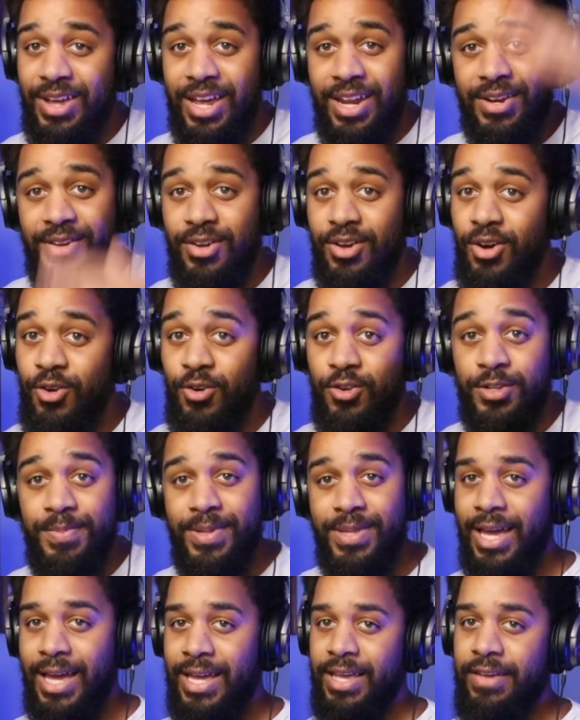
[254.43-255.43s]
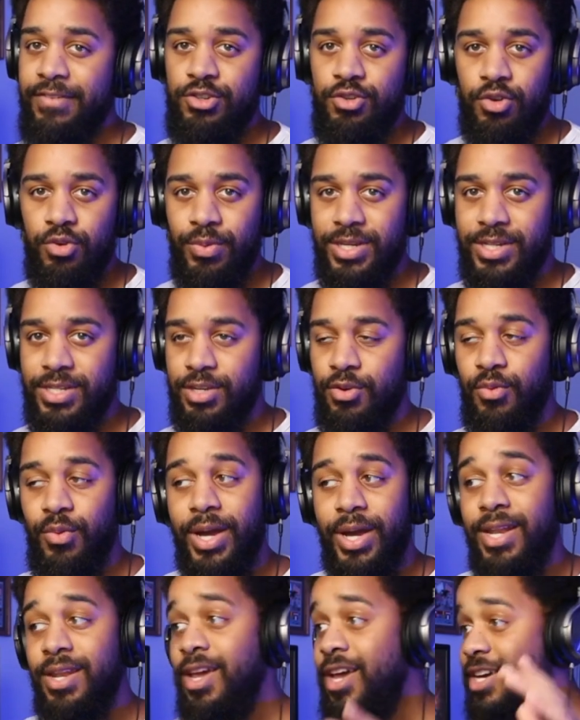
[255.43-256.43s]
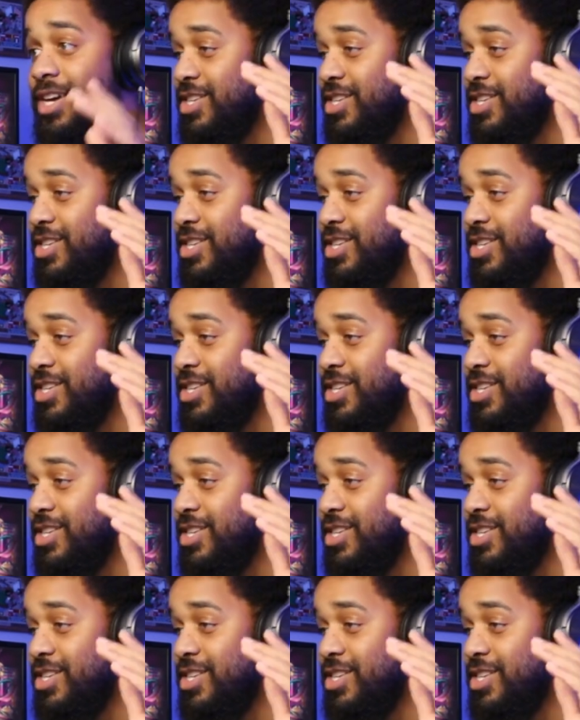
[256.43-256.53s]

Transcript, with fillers: in goals, but that gives you a reason to win.